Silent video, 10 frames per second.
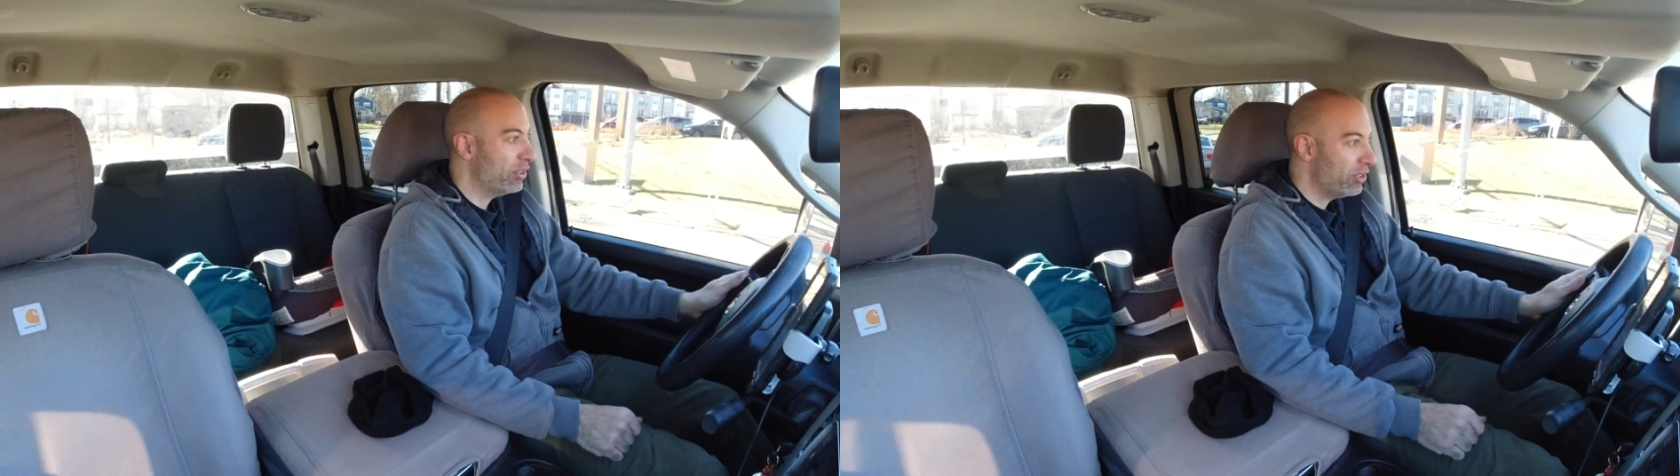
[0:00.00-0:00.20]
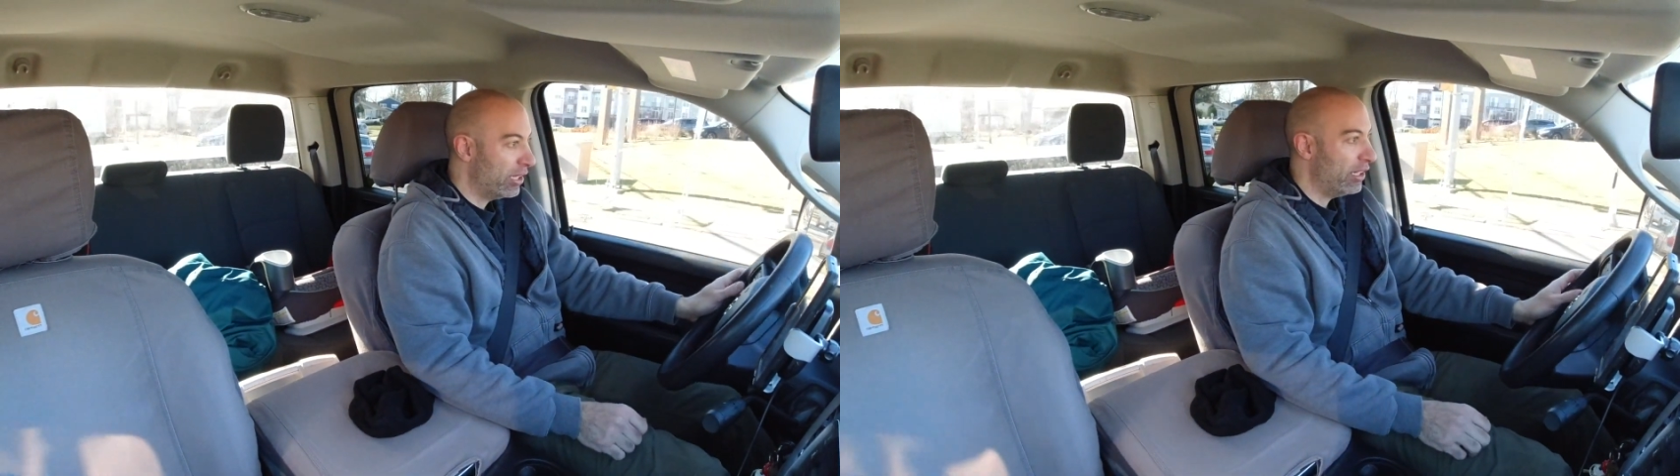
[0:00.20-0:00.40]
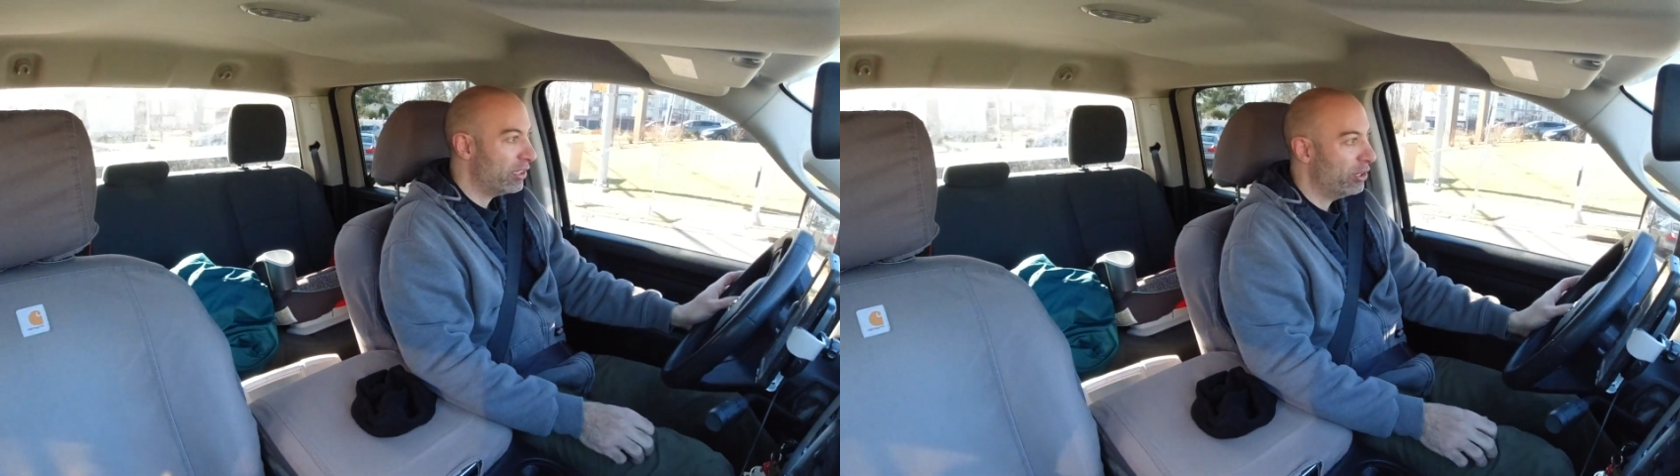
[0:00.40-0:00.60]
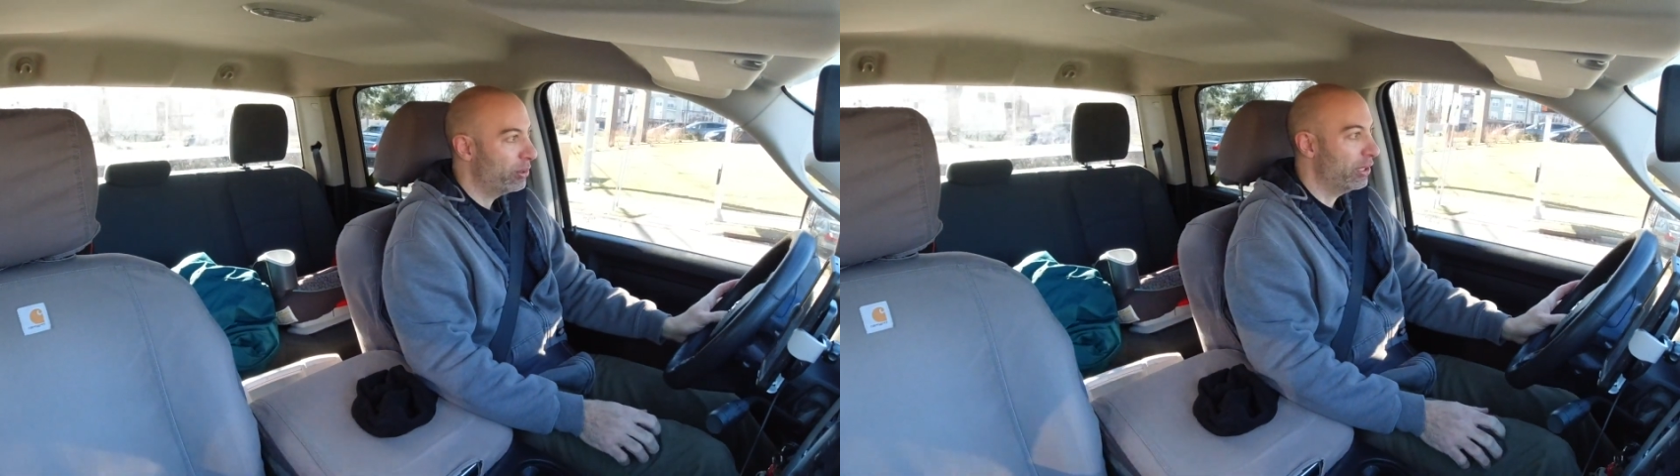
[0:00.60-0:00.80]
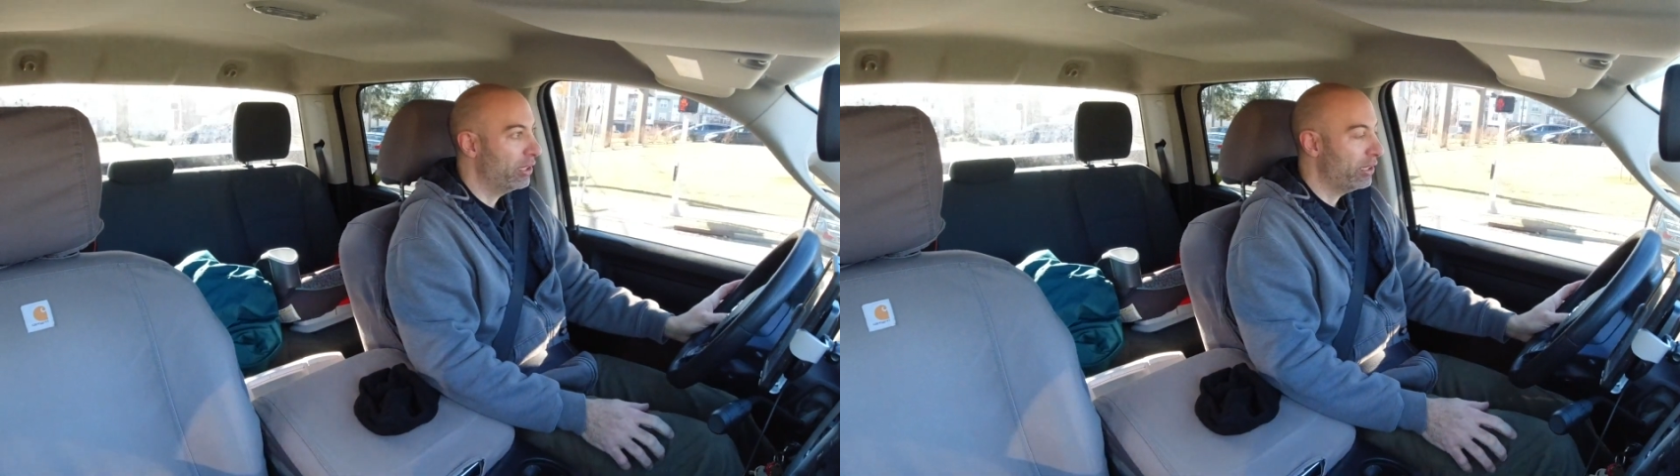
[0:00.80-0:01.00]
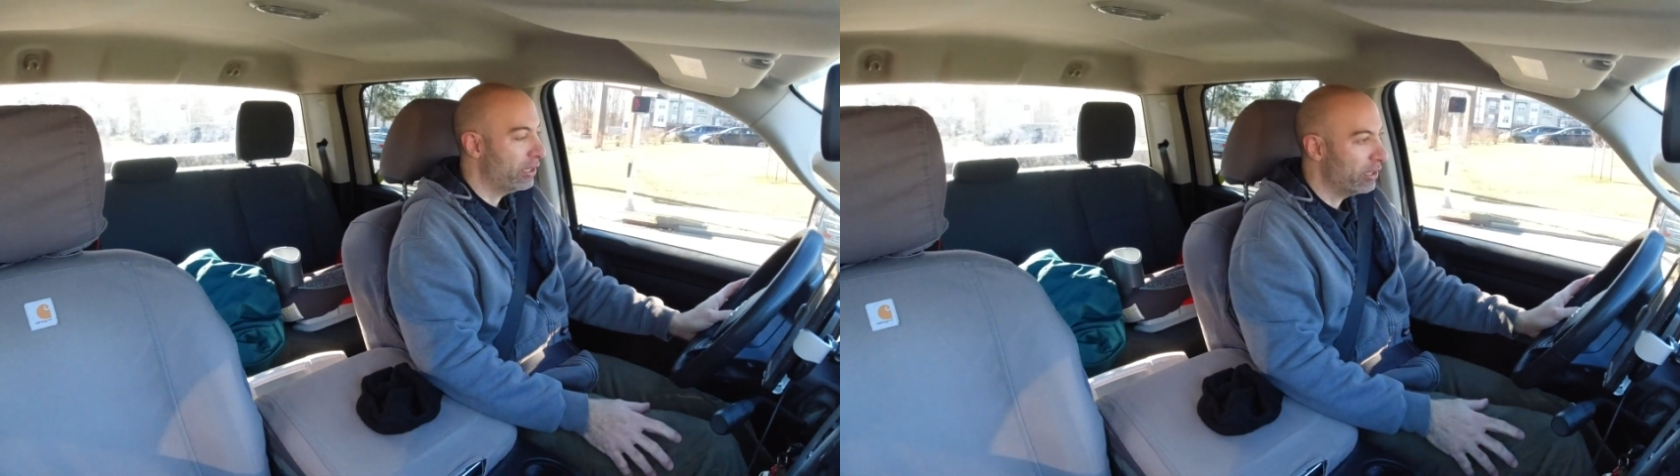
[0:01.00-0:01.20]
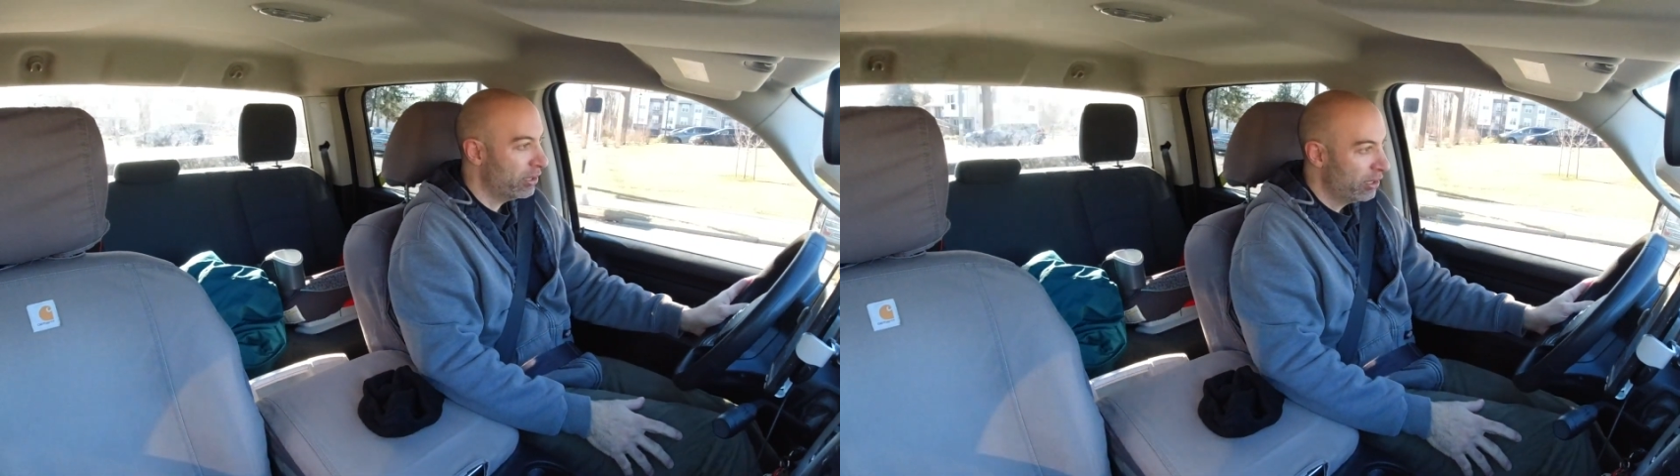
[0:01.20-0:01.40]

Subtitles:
he's got going in here.